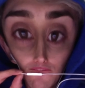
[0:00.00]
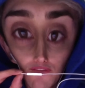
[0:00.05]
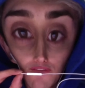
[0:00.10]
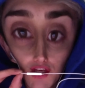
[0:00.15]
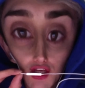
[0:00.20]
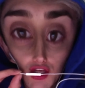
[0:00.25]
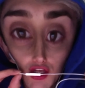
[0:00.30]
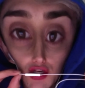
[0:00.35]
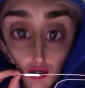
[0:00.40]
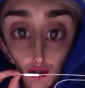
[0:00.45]

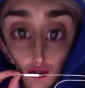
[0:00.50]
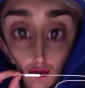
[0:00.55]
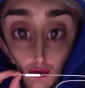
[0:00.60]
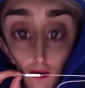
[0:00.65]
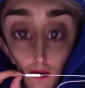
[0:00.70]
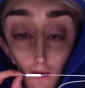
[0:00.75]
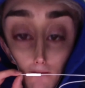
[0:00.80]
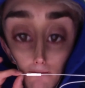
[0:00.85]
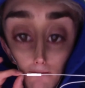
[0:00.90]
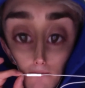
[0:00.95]
A
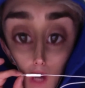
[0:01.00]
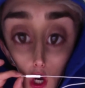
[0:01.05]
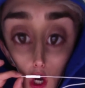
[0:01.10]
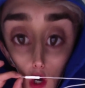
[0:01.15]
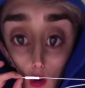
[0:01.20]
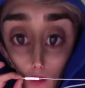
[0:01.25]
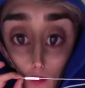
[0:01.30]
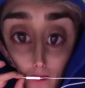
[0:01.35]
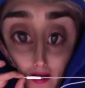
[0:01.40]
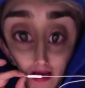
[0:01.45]
few
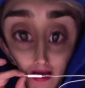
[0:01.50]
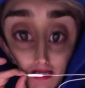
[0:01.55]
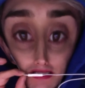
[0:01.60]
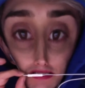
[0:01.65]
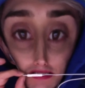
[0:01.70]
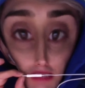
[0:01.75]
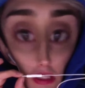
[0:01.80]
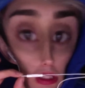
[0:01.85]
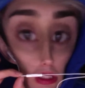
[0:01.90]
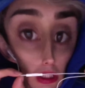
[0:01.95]

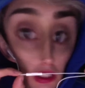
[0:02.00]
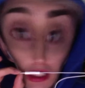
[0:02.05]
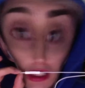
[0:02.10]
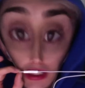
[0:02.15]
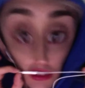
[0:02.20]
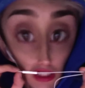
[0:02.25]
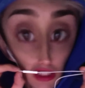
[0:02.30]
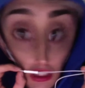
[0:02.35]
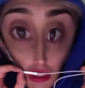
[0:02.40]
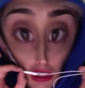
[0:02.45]
moments
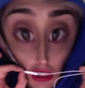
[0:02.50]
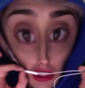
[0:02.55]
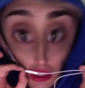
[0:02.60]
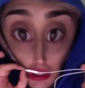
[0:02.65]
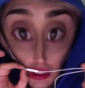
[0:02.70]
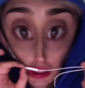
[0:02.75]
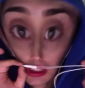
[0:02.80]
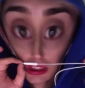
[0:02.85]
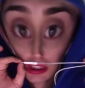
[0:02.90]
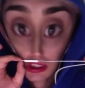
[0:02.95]

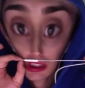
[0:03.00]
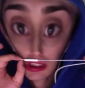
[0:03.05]
later.